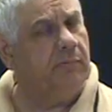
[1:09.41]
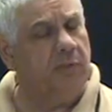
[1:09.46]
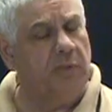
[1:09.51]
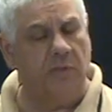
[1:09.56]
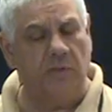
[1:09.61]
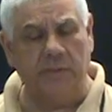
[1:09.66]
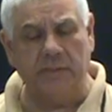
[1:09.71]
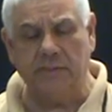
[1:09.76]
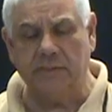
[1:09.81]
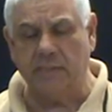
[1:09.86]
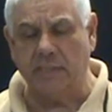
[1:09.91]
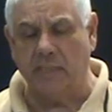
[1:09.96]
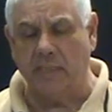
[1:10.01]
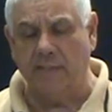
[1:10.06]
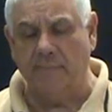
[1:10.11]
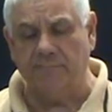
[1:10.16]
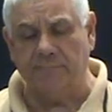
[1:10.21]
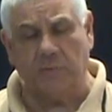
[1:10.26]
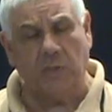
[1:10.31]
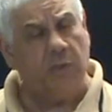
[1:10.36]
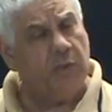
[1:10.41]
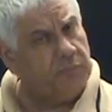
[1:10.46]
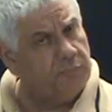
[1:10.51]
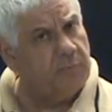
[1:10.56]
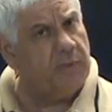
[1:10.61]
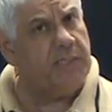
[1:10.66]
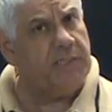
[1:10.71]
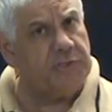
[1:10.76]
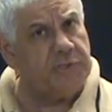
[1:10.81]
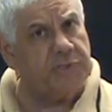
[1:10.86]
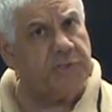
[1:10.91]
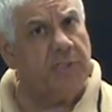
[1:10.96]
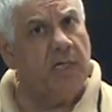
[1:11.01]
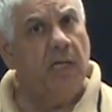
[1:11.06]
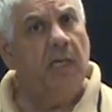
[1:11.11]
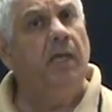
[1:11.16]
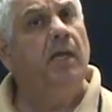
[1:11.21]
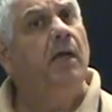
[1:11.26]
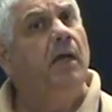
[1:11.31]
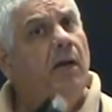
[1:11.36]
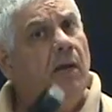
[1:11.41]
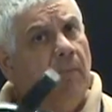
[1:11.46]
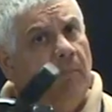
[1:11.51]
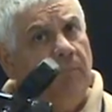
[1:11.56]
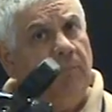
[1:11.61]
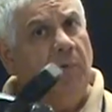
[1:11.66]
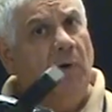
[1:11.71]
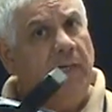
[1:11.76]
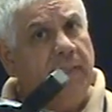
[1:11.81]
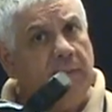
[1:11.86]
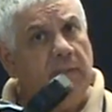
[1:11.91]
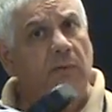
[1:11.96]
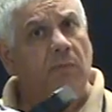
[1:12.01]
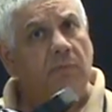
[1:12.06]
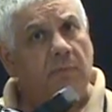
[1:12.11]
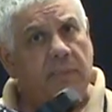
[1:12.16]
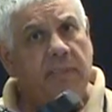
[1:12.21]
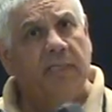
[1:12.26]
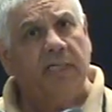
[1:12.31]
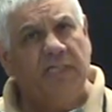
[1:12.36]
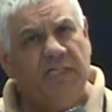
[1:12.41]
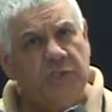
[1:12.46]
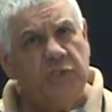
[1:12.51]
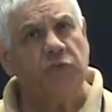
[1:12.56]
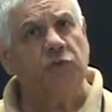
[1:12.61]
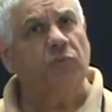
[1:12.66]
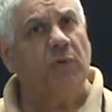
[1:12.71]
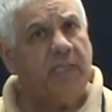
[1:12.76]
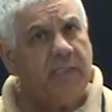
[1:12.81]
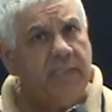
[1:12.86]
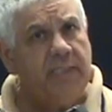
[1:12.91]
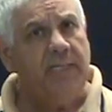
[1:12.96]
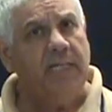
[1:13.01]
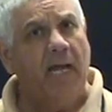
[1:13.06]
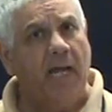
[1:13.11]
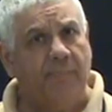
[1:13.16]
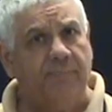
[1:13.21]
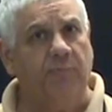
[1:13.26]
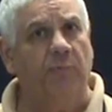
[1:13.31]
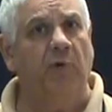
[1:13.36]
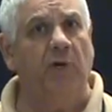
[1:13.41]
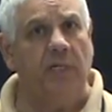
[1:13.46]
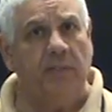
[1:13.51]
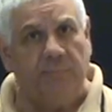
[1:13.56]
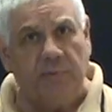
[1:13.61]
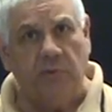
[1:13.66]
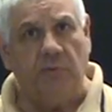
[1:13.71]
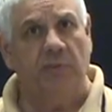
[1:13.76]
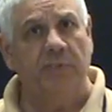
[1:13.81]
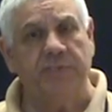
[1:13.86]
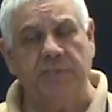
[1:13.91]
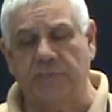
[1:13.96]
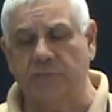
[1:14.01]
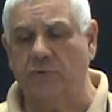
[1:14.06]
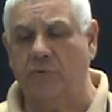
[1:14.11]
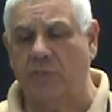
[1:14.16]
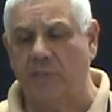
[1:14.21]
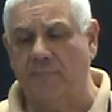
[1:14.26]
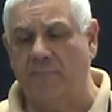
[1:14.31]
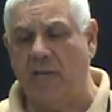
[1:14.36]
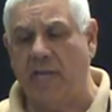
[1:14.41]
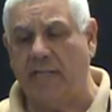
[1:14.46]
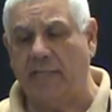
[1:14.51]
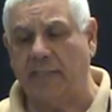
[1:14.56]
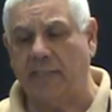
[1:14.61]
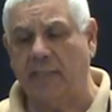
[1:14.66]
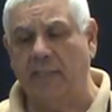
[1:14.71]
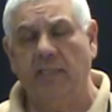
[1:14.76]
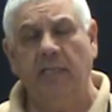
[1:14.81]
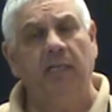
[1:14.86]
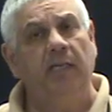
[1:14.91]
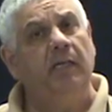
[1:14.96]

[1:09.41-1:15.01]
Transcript: good reach, but can trick the operator because it's automatic.